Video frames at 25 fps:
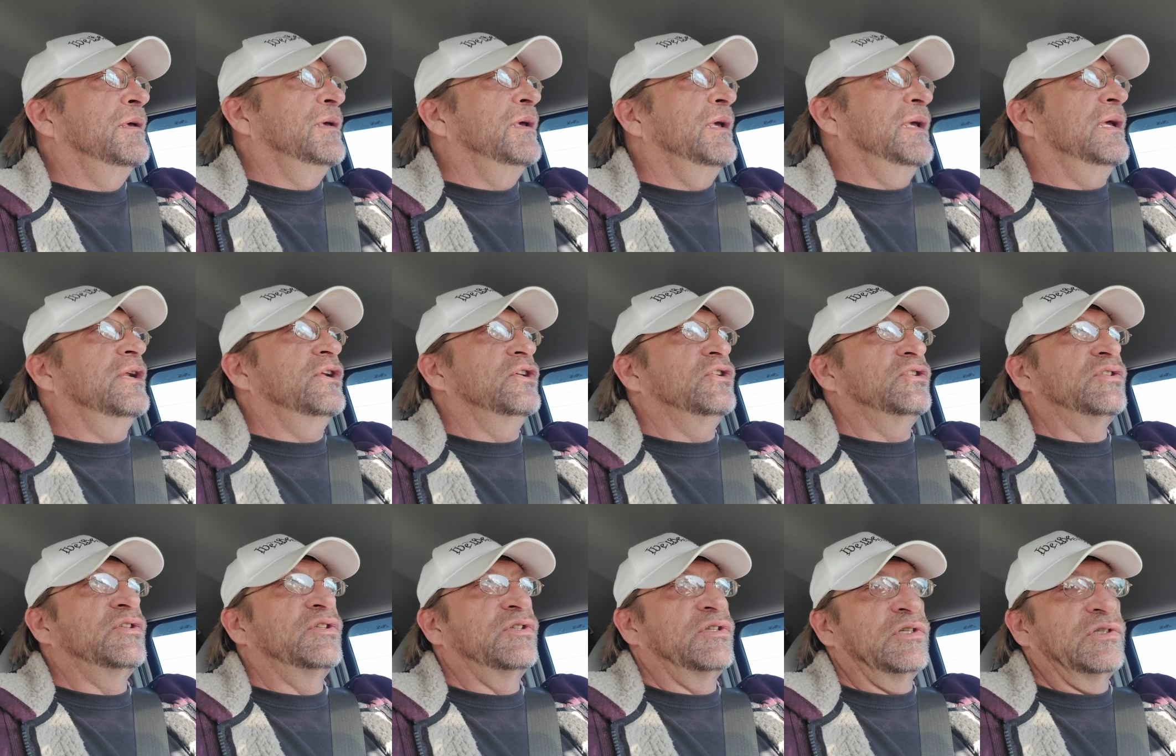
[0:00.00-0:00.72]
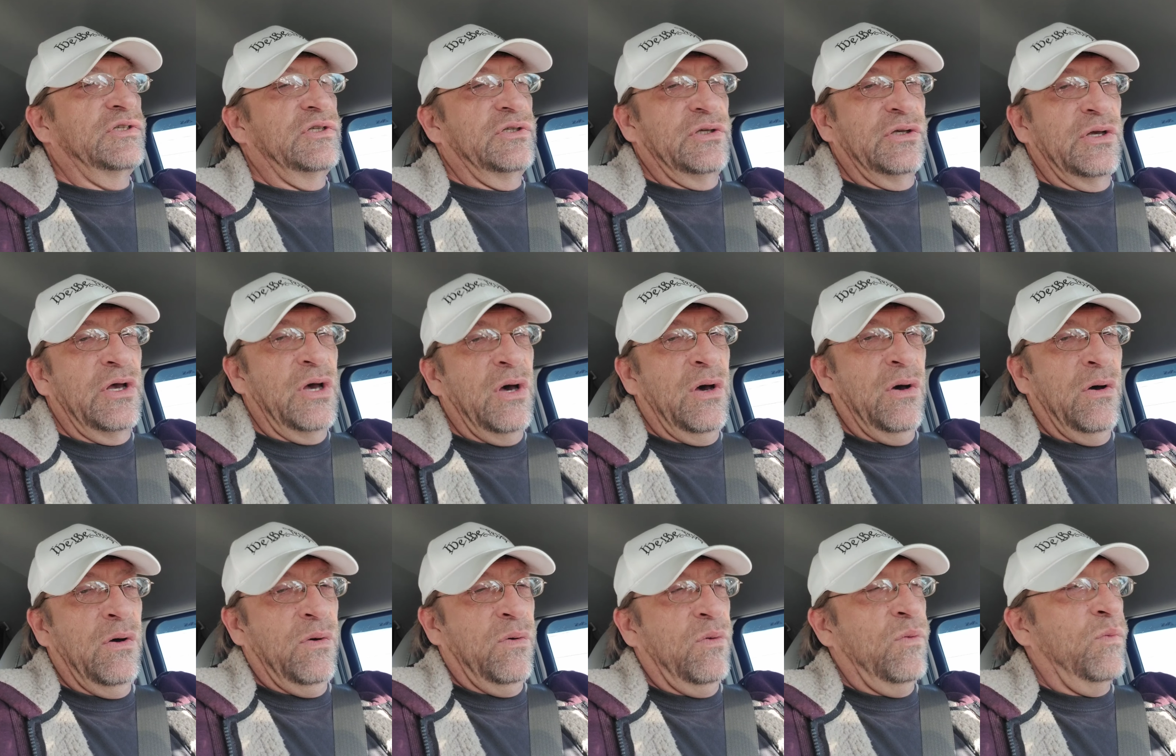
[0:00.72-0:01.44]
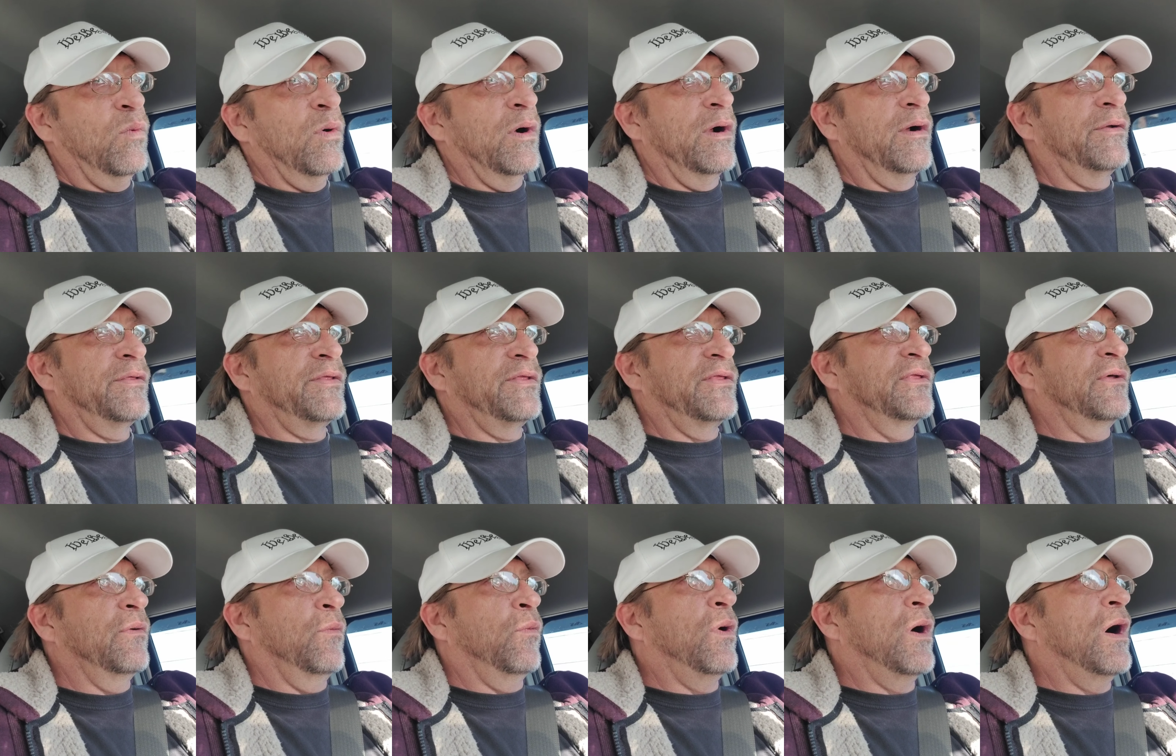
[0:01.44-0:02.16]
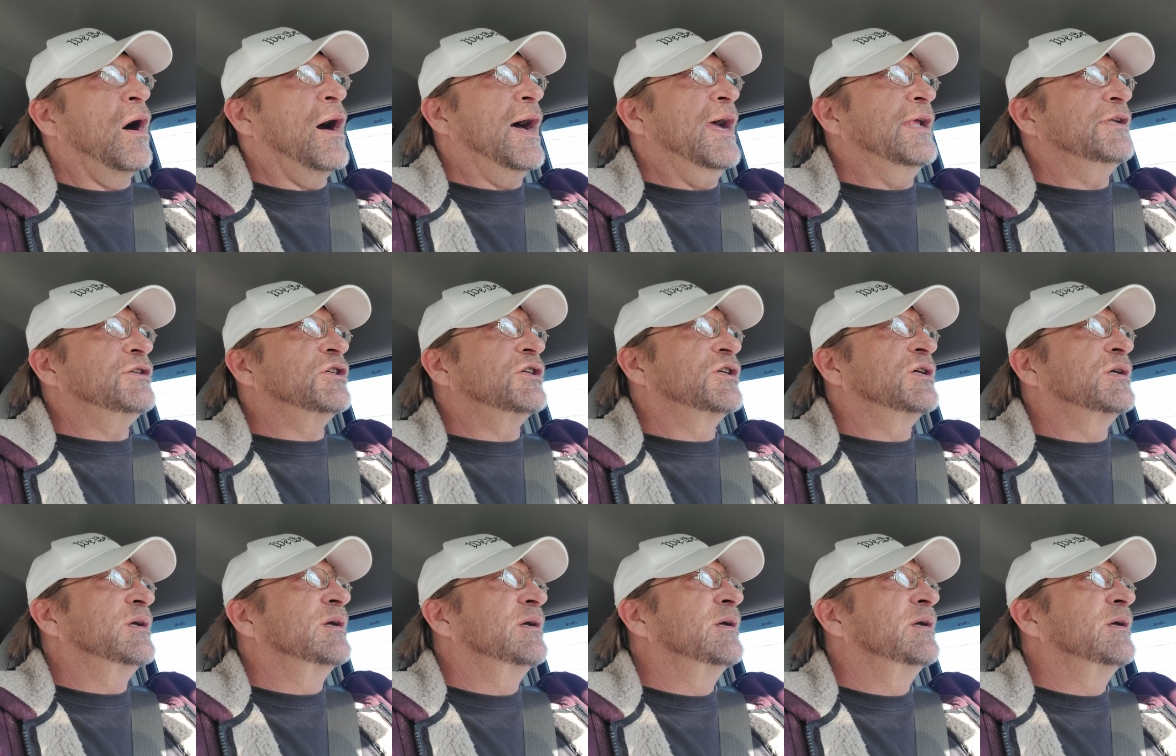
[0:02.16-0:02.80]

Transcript: It is so worth the watch.